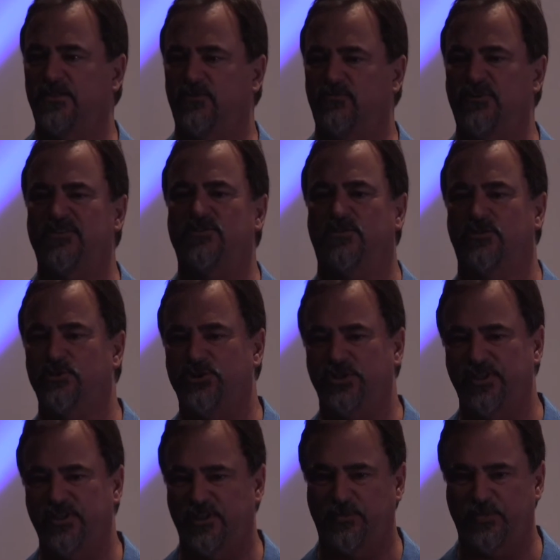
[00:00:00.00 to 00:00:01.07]

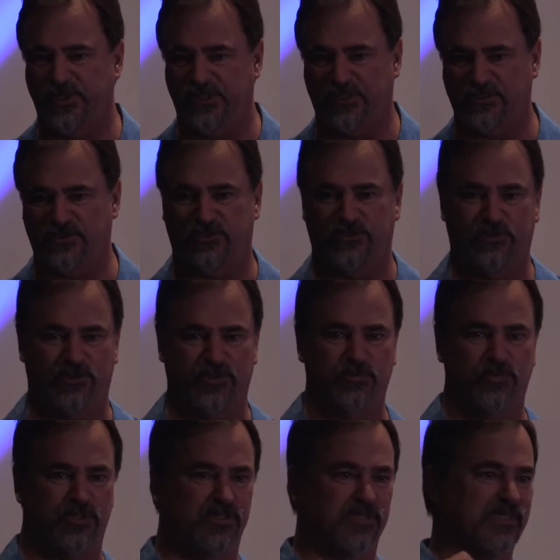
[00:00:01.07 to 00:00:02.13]
resolution independent, so you can
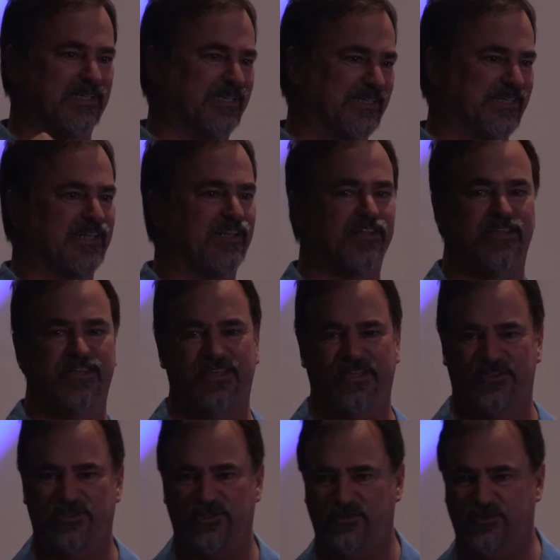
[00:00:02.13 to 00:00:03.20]
plug anything
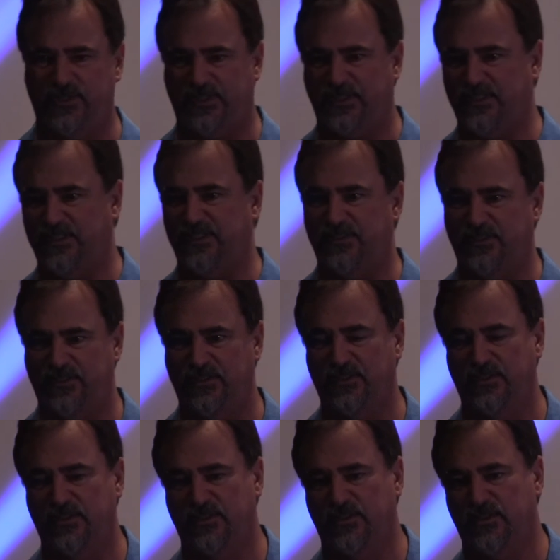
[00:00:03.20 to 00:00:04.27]
into it and
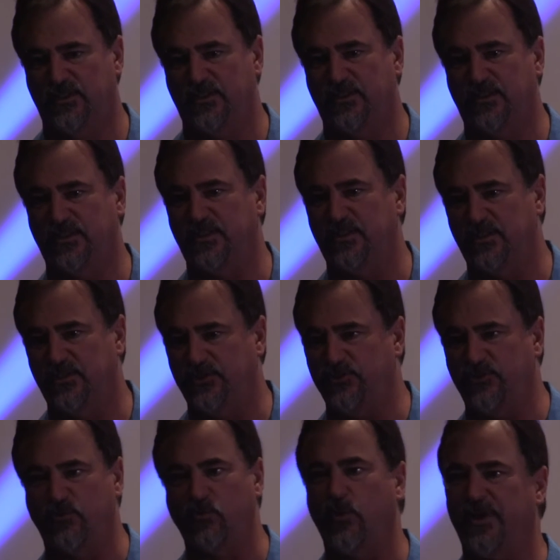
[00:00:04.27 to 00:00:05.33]
you
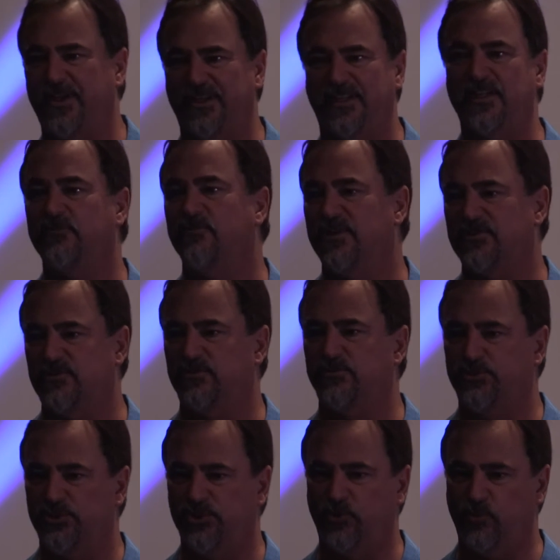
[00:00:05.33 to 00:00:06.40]
can work at any
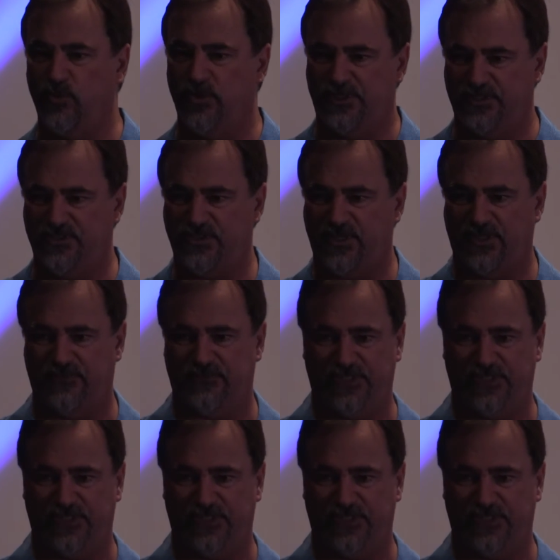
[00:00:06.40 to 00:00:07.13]
resolution you want inside of